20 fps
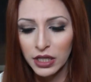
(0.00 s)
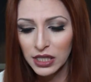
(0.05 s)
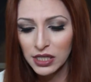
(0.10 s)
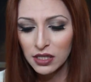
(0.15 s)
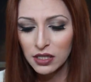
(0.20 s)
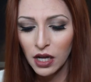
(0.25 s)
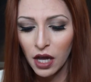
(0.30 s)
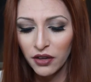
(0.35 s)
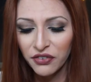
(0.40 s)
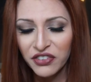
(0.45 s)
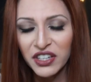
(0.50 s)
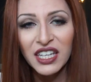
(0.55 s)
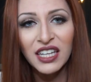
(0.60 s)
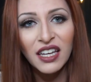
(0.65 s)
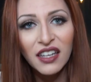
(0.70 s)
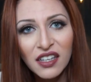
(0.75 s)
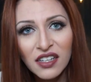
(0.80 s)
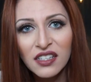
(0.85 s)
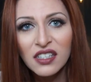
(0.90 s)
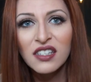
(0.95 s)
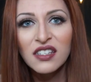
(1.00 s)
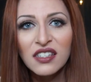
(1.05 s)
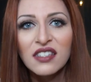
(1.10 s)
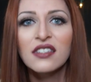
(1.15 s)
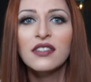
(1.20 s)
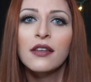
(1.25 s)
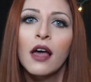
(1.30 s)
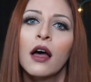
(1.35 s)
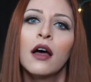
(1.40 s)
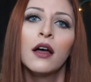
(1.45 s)
This stuff
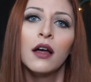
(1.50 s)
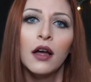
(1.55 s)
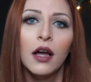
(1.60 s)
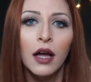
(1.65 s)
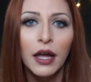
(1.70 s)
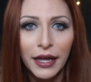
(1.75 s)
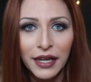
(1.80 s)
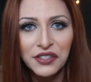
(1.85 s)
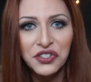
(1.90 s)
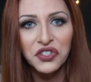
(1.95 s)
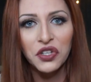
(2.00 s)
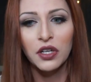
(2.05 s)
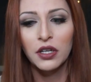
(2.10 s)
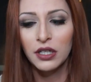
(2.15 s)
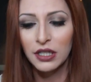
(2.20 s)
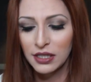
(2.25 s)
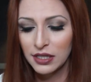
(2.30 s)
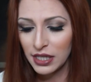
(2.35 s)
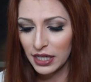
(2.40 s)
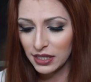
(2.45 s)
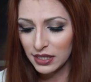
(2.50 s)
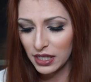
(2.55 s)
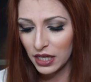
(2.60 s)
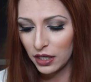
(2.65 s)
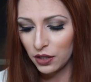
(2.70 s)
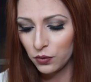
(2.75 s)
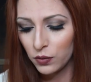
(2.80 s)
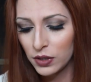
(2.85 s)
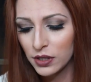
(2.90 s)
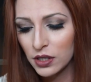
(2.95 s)
is as good as they
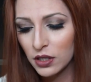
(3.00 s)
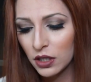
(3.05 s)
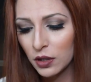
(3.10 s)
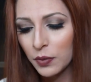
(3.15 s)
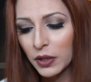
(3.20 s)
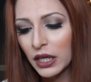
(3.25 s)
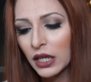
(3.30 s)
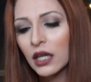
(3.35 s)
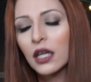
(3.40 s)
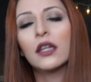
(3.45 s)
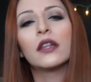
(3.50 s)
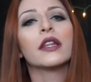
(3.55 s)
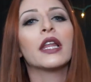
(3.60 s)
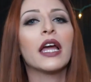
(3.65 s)
said it was gonna be.